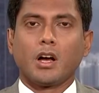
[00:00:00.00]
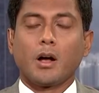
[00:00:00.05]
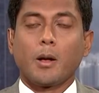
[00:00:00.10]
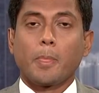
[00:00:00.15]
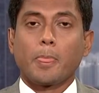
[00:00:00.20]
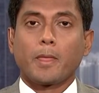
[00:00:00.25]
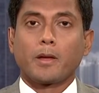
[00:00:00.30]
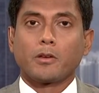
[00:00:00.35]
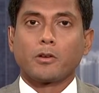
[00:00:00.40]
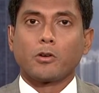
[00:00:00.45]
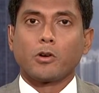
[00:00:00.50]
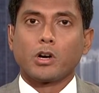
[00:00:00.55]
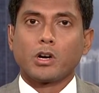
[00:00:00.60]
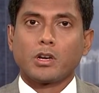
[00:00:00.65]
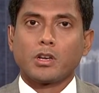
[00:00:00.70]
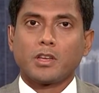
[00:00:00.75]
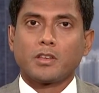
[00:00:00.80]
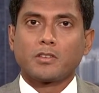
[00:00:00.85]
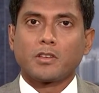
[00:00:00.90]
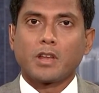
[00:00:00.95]
um, you know,
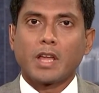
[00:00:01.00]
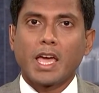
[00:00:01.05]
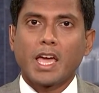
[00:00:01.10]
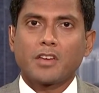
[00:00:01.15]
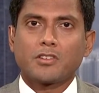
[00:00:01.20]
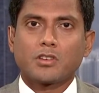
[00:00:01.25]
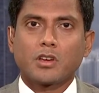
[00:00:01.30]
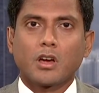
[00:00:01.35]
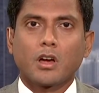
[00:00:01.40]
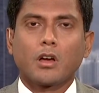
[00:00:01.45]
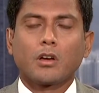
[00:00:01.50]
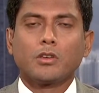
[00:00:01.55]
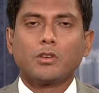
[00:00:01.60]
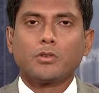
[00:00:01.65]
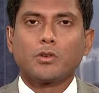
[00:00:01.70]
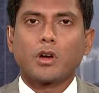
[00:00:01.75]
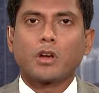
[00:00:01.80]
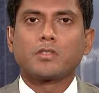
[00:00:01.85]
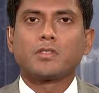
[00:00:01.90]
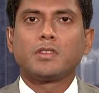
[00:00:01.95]
earnings in Asia,
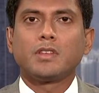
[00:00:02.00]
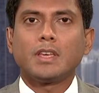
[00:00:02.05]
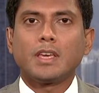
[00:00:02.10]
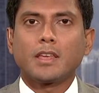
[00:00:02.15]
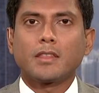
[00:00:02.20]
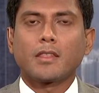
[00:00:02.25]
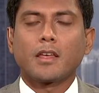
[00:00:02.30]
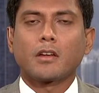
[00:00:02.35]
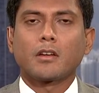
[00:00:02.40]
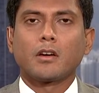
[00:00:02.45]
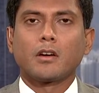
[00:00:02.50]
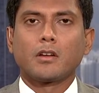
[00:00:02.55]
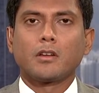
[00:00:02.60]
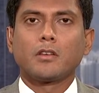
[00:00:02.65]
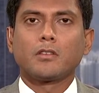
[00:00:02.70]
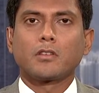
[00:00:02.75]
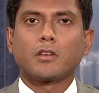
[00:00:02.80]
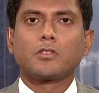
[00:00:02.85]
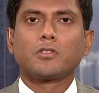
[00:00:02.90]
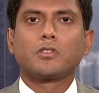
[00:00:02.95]
you are seeing that
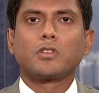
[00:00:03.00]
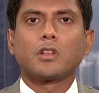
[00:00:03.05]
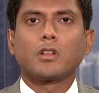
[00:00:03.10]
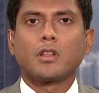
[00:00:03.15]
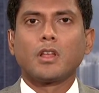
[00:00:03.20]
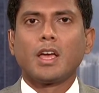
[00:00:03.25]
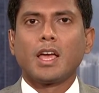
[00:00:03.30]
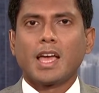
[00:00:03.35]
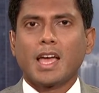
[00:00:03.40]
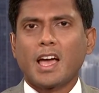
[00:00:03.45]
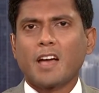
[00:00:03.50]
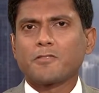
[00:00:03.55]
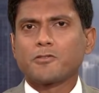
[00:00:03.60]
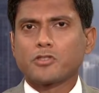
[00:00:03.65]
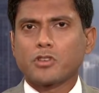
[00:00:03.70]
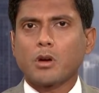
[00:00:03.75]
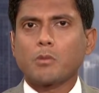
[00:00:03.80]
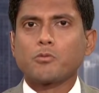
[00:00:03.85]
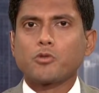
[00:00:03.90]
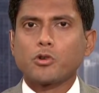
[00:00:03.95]
earnings are still
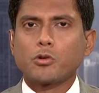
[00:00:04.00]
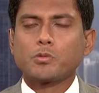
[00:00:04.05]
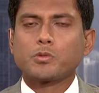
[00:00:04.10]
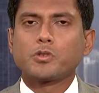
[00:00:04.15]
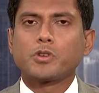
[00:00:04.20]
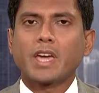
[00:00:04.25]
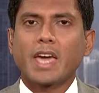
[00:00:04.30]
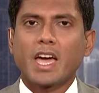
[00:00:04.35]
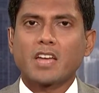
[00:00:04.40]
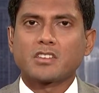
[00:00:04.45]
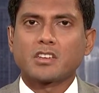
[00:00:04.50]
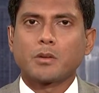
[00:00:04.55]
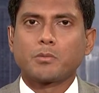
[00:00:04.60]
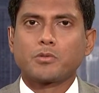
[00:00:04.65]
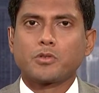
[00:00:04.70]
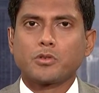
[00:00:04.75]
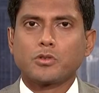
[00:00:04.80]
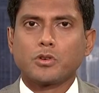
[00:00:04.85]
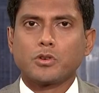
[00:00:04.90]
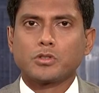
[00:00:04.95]
have some room to catch
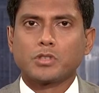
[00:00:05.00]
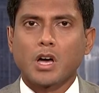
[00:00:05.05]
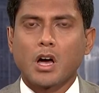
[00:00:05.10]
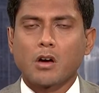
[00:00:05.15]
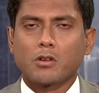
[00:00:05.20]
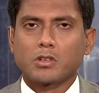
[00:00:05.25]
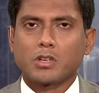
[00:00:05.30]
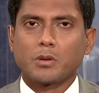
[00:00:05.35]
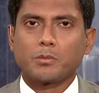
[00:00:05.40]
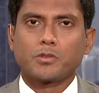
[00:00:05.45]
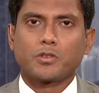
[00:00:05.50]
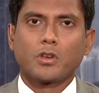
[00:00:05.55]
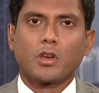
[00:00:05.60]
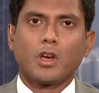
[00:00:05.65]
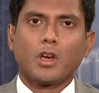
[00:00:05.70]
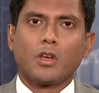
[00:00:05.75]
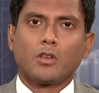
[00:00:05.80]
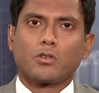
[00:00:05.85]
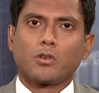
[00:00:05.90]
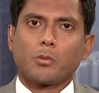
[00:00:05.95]
up to those outcomes.
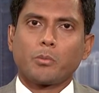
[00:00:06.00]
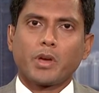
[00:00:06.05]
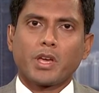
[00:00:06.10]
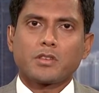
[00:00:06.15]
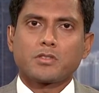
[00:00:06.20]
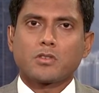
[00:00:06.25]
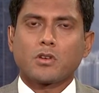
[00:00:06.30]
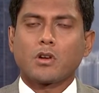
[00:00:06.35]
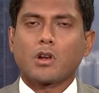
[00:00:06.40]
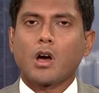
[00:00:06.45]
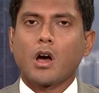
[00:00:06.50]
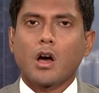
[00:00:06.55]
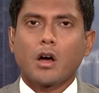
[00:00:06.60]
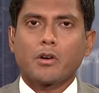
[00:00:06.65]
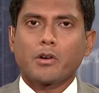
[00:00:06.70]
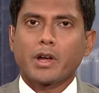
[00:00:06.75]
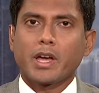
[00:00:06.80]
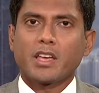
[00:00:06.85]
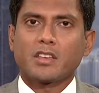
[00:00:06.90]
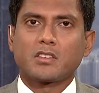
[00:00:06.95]
So based on
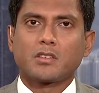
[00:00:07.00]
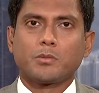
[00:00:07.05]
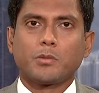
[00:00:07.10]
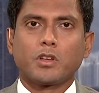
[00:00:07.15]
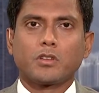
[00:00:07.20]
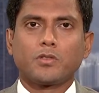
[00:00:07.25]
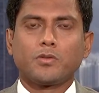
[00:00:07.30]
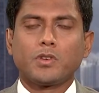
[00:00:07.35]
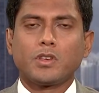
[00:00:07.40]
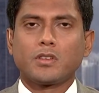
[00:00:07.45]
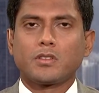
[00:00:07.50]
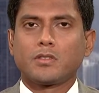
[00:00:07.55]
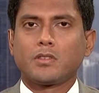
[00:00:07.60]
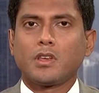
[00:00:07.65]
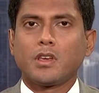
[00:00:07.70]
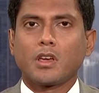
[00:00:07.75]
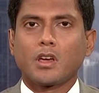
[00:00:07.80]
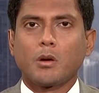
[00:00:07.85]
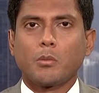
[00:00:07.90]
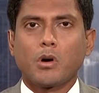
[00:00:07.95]
our estimates, we're
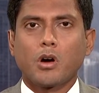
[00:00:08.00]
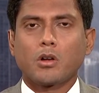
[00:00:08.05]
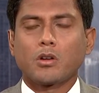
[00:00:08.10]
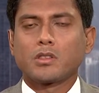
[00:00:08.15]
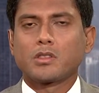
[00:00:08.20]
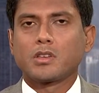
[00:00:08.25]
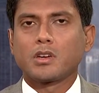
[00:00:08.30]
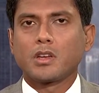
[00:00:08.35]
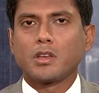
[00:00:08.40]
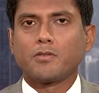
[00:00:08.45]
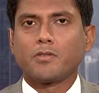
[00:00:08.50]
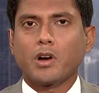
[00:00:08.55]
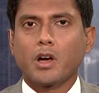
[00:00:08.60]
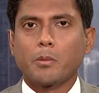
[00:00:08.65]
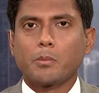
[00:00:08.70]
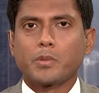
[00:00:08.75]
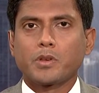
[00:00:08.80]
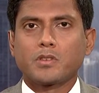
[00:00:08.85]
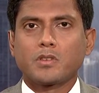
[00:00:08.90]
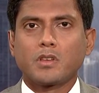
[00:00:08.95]
seeing about a
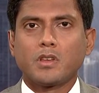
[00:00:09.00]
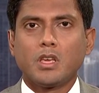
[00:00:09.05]
35%